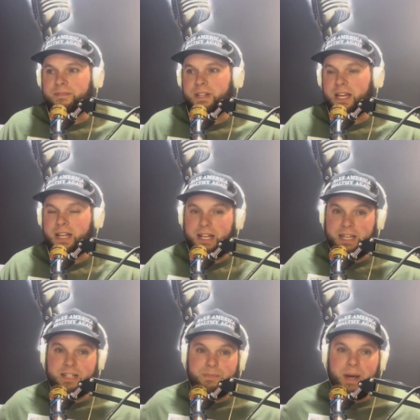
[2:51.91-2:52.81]
and and it
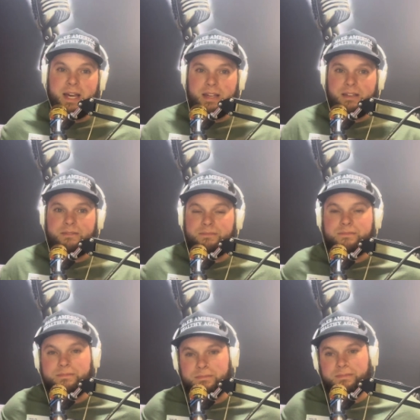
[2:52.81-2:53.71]
gets my
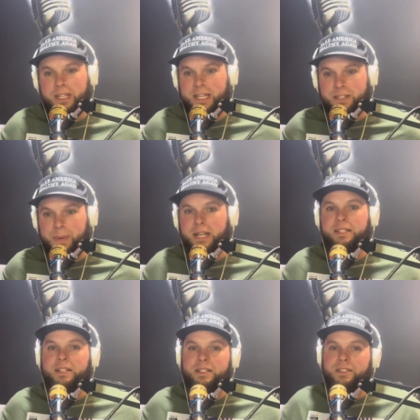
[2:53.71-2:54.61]
it gets my
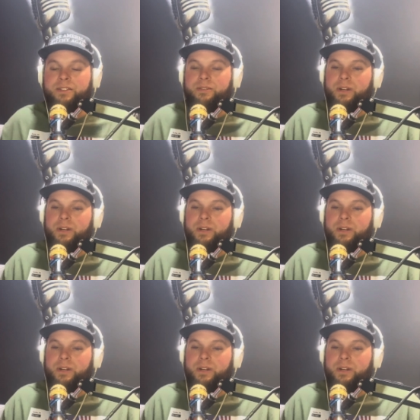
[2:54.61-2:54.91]
attention too.